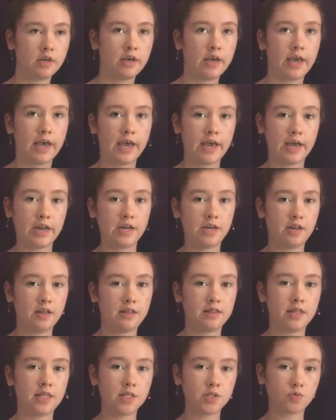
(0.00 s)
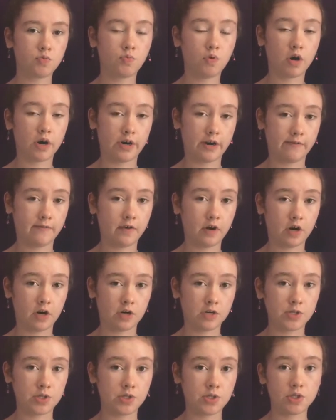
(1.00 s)
And this work of
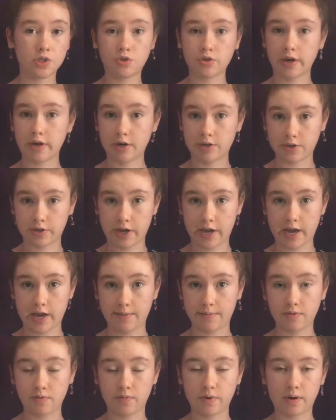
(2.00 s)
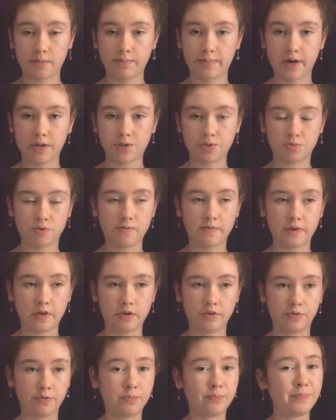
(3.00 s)
hers, The Traitor's Game, the one I'm about to
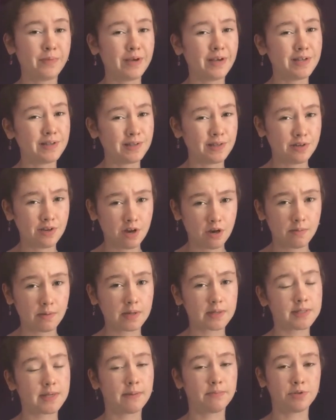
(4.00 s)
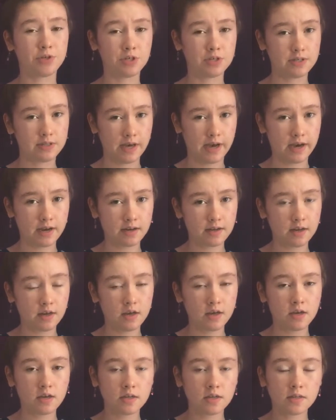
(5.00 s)
review, is no exception to that.
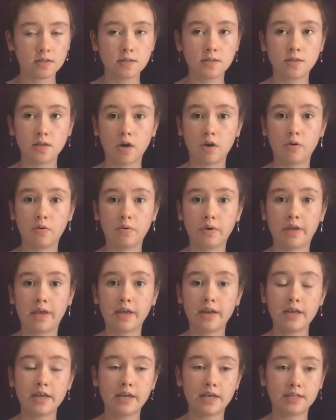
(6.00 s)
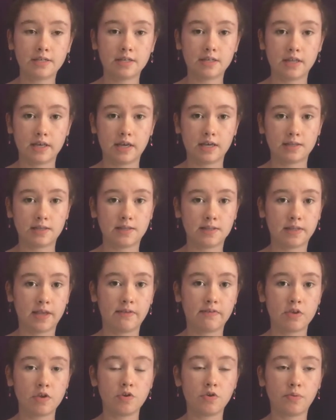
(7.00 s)
So getting into this,
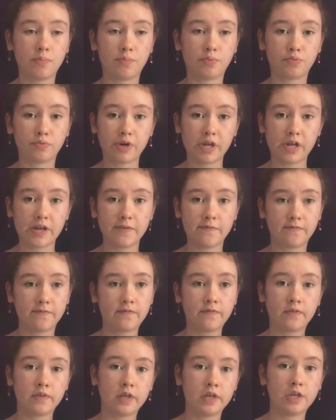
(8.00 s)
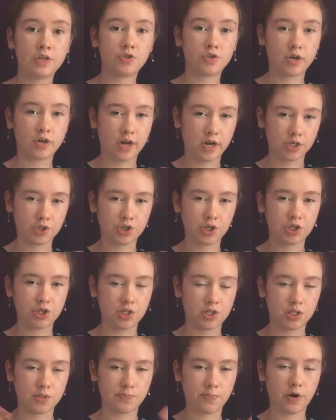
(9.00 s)
giving you a brief introduction to
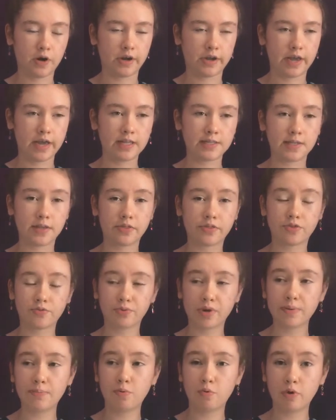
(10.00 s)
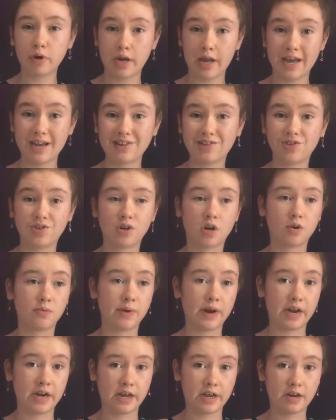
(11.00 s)
this book, it's a 3.8 star
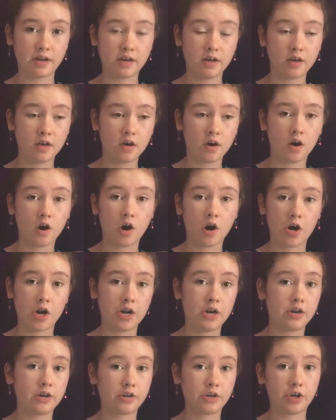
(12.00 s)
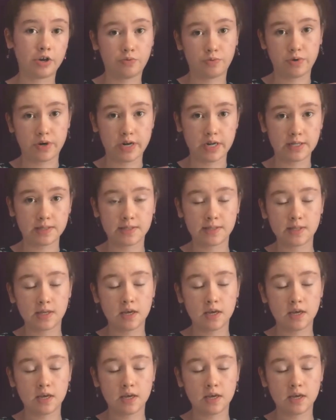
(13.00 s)
rated on Goodreads,